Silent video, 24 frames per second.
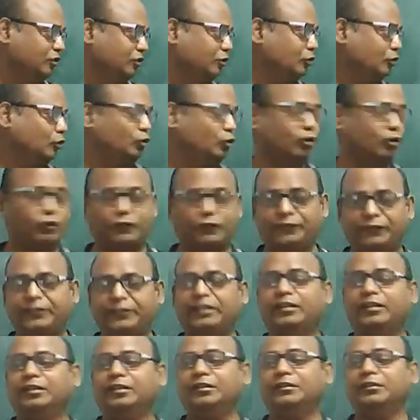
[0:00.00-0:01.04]

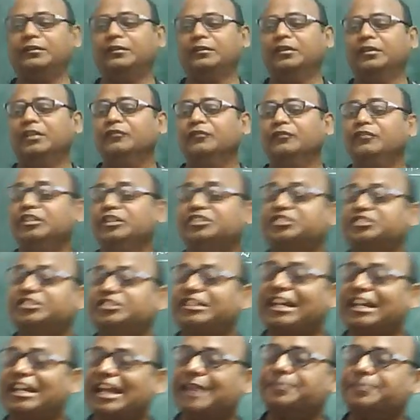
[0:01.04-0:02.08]
chlorophyll, which
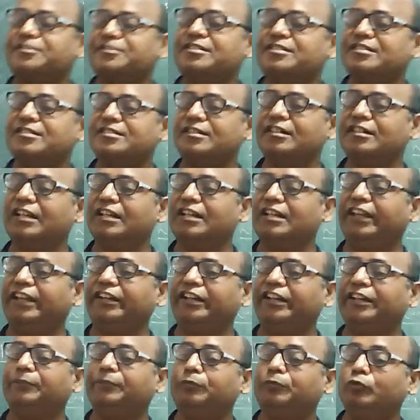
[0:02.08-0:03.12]
traps the sunlight
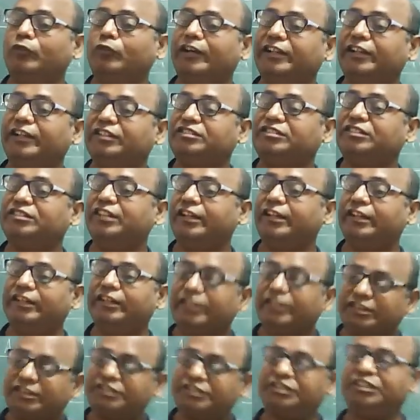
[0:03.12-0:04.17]
and provides the
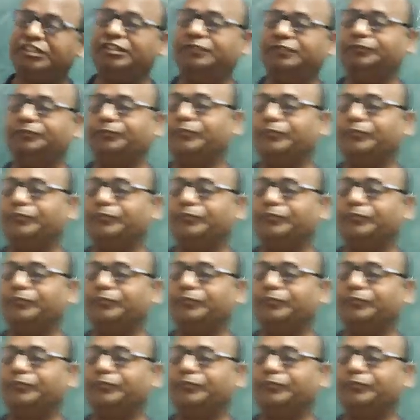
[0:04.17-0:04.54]
energy.